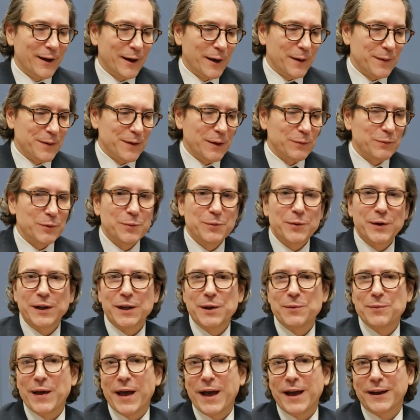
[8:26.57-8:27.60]
Then we'll bring
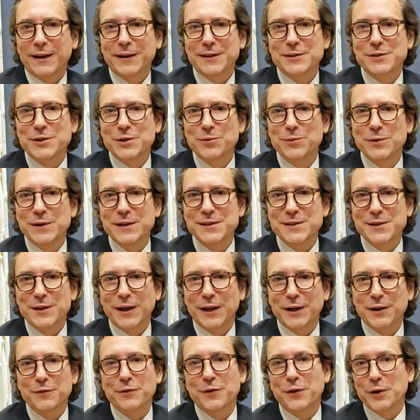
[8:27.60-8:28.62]
you back 2 weeks
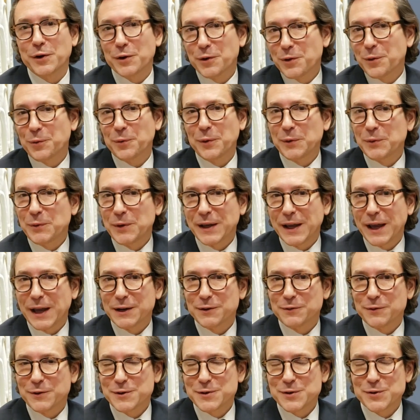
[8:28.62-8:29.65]
later for your 3-week
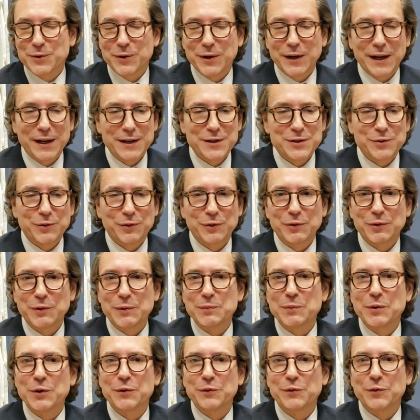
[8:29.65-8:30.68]
anniversary and actually
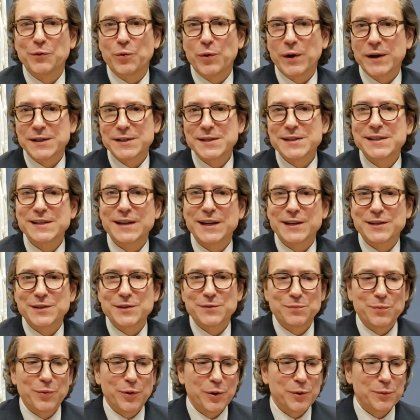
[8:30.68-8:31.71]
remove 1
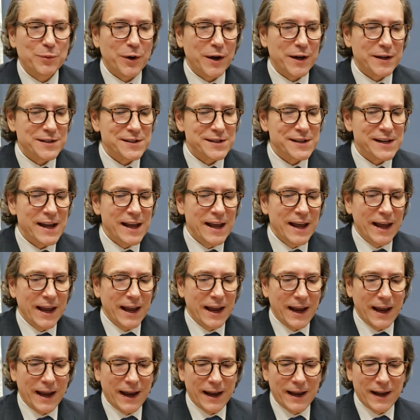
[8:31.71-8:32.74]
stitch per breast,
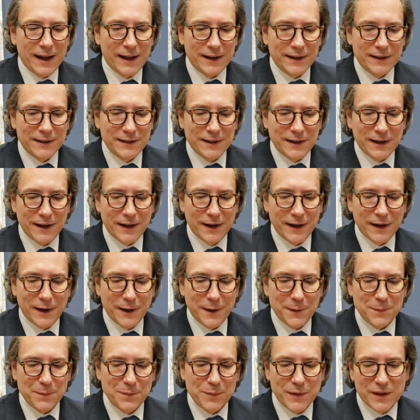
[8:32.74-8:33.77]
and
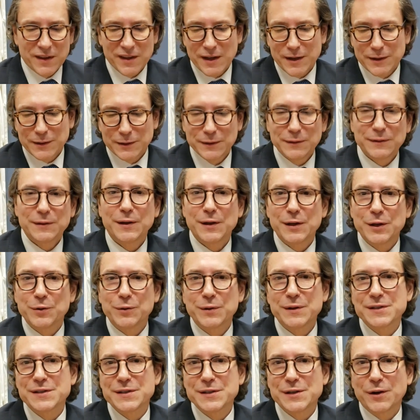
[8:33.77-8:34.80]
then you
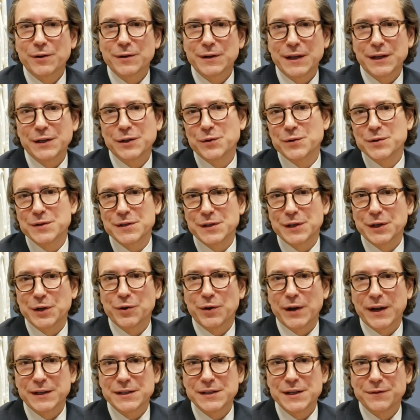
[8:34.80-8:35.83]
can start increasing your
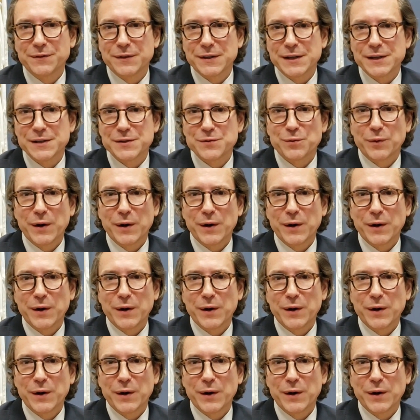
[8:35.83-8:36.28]
activities.